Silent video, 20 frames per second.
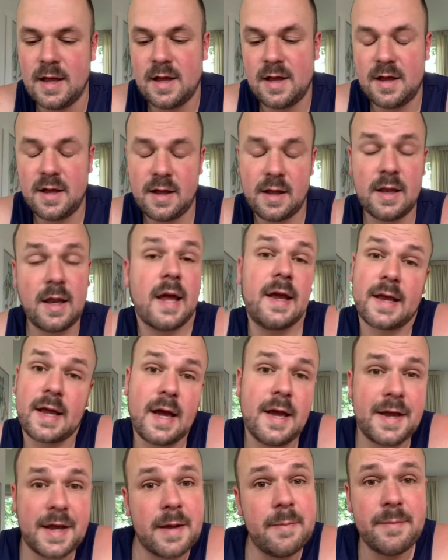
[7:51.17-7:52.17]
like
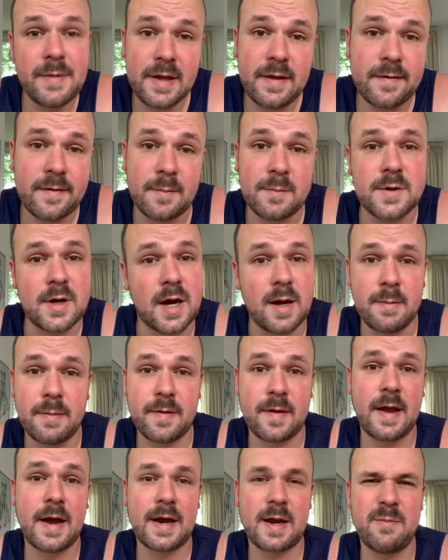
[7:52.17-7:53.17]
I can be sometimes,
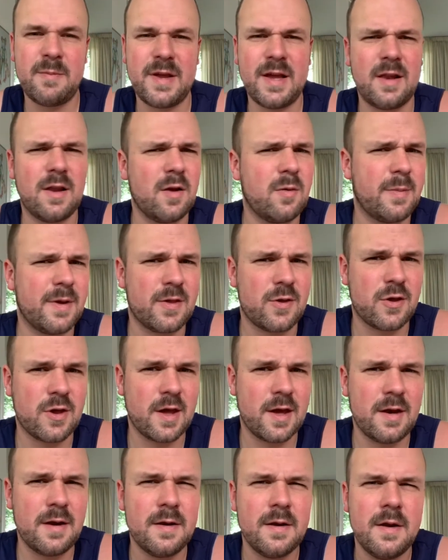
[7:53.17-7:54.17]
that can be a little bit
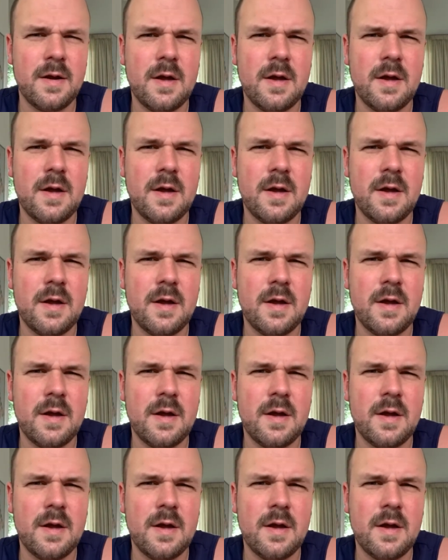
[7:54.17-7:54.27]
shit.